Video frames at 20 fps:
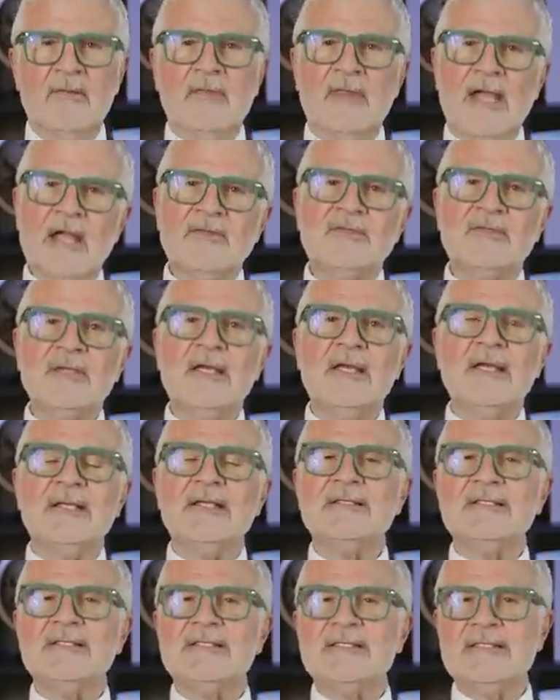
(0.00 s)
That's
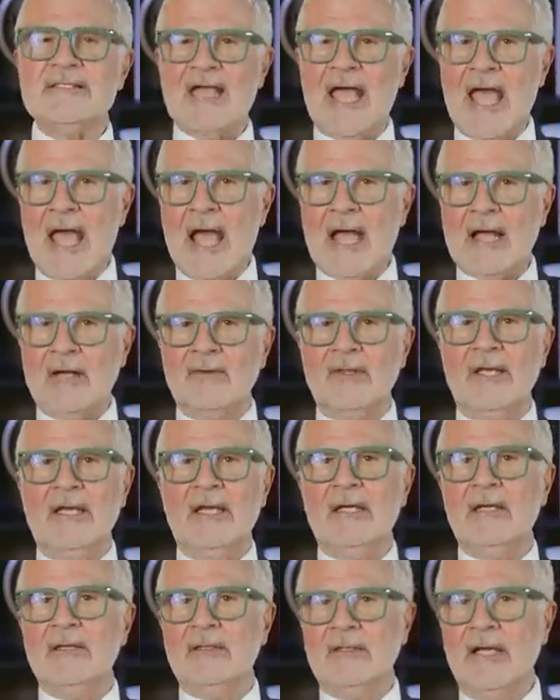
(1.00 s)

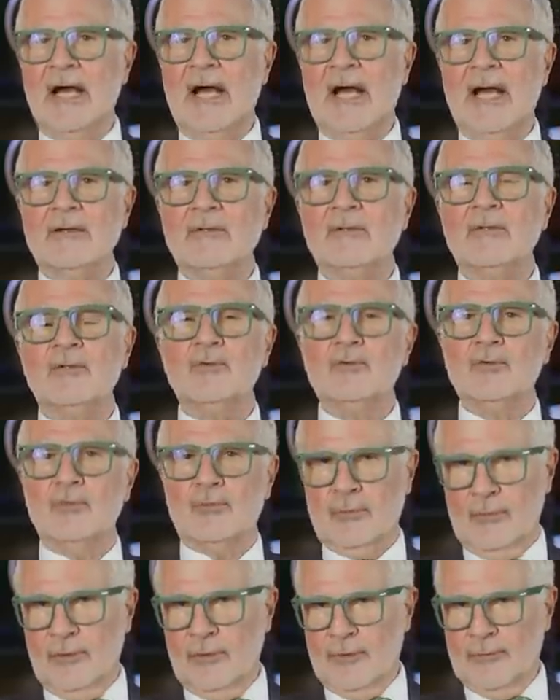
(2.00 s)
exactly not
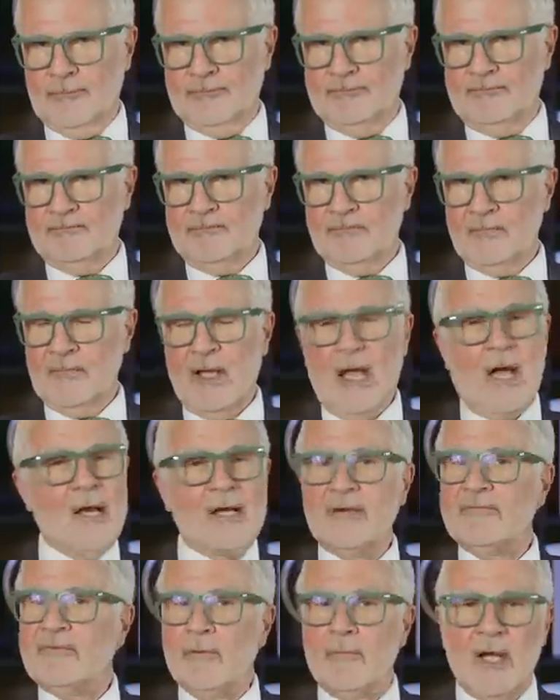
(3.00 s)
true. I'll
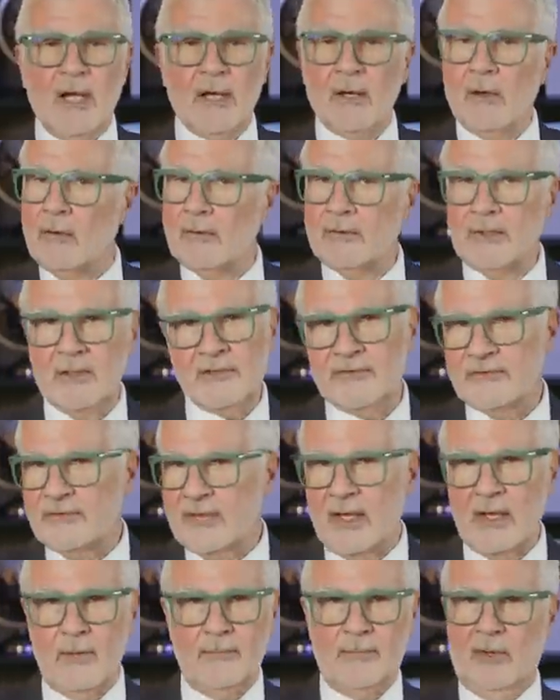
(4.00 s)
give you my own
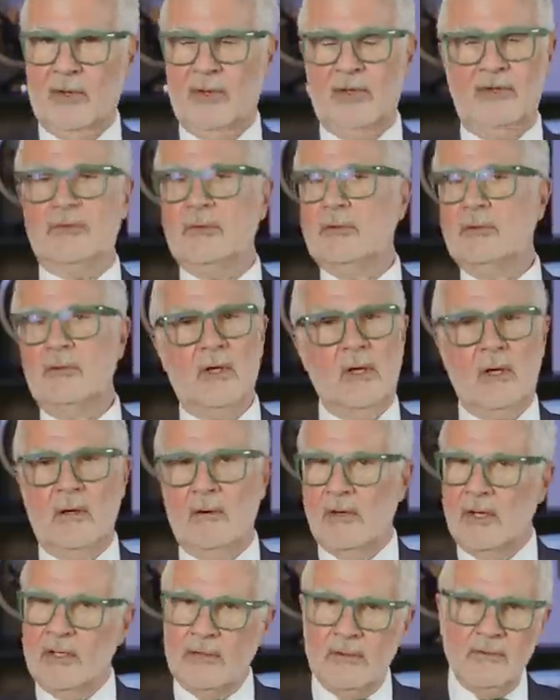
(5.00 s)
example. As you
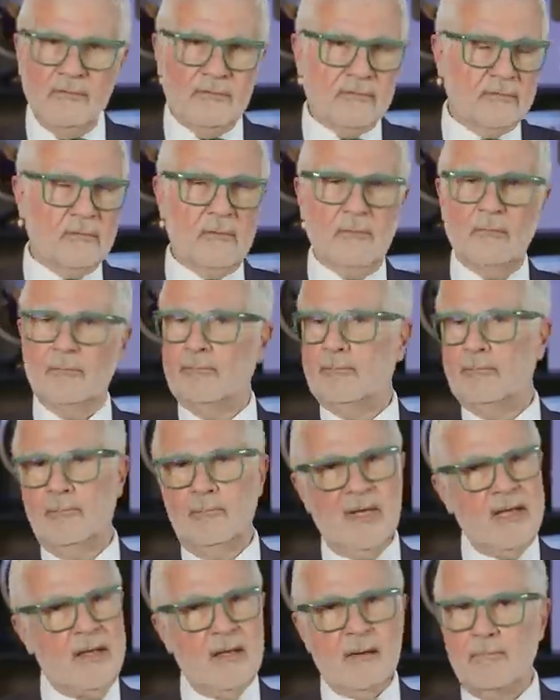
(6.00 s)
know, I used to
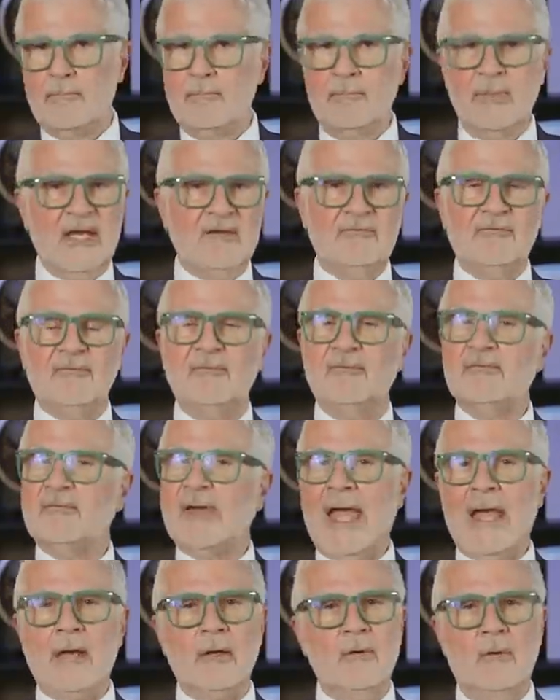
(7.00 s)
be a big,
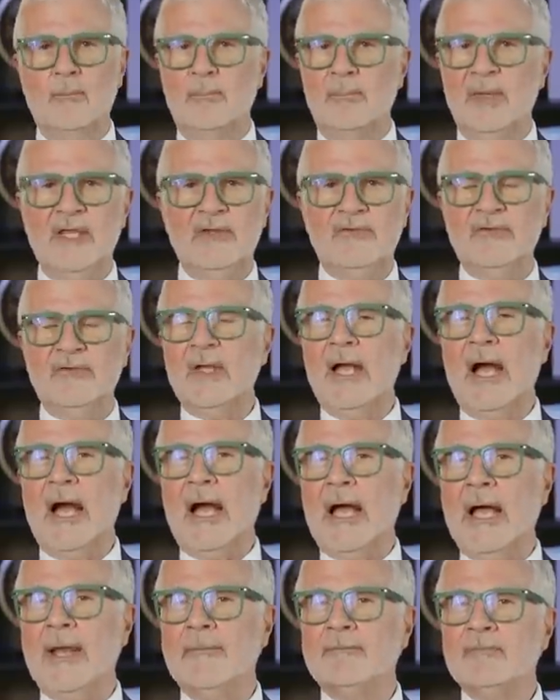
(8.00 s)
fat, obese
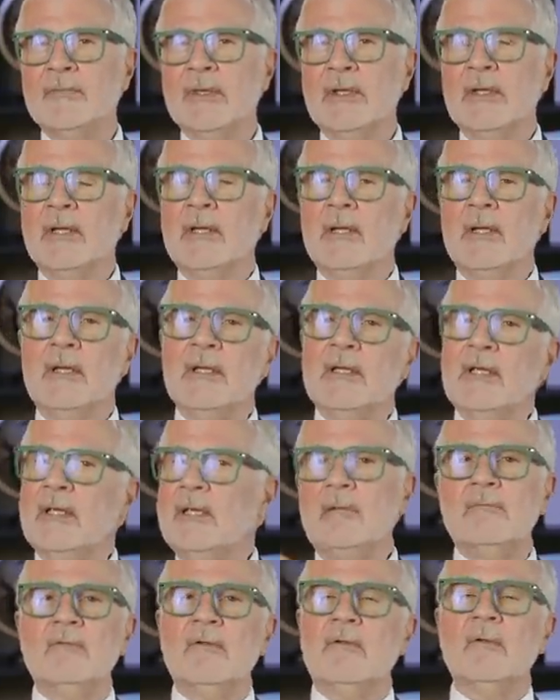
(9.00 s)
guy,
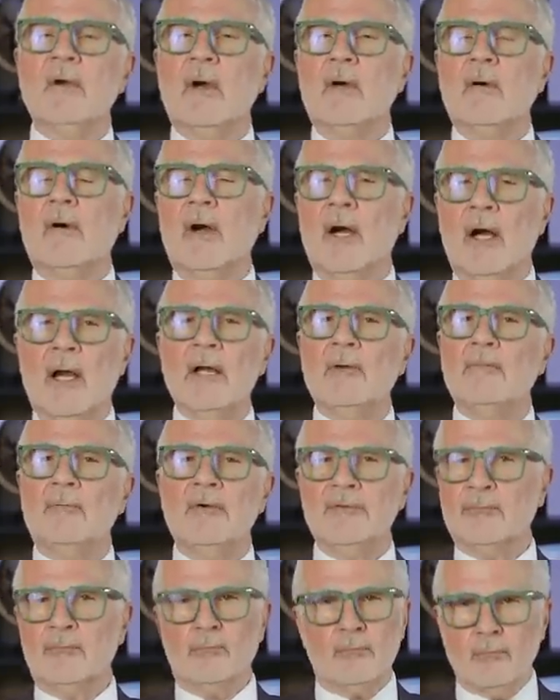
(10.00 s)
even though I
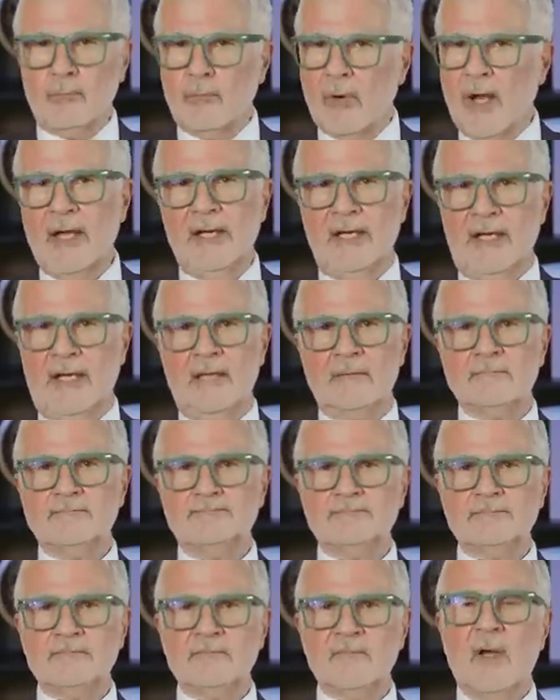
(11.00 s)
was
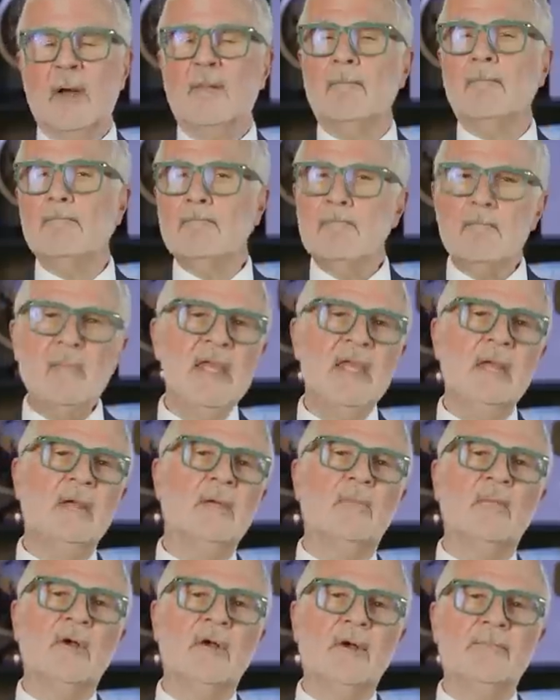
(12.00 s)
running a
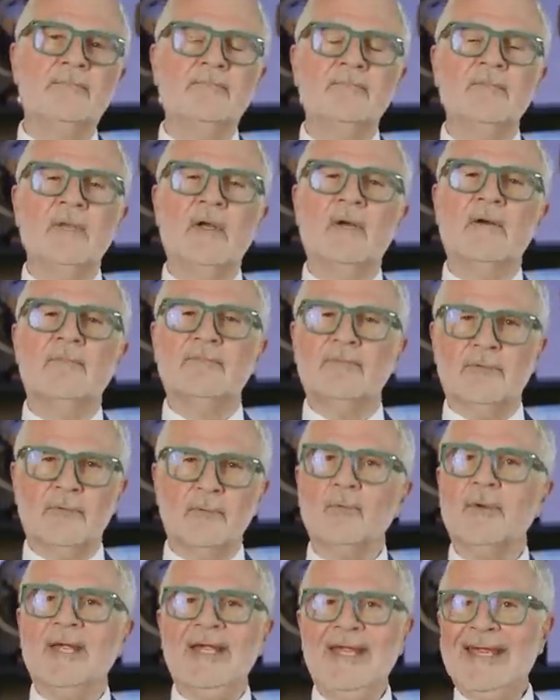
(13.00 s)
minimum of
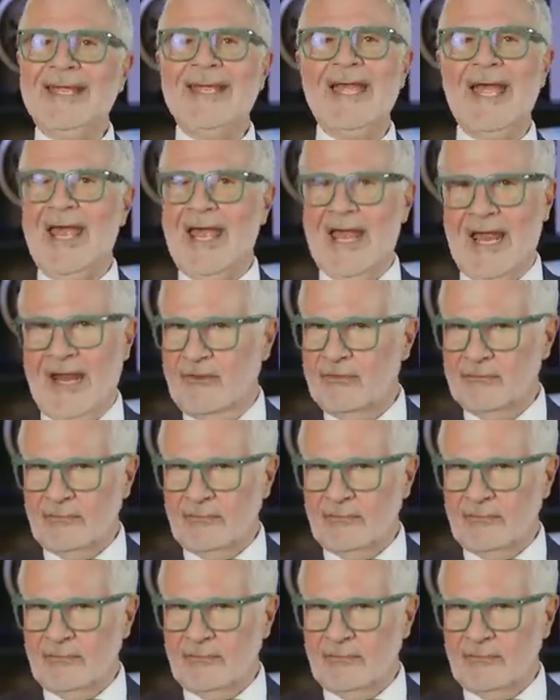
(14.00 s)
3K,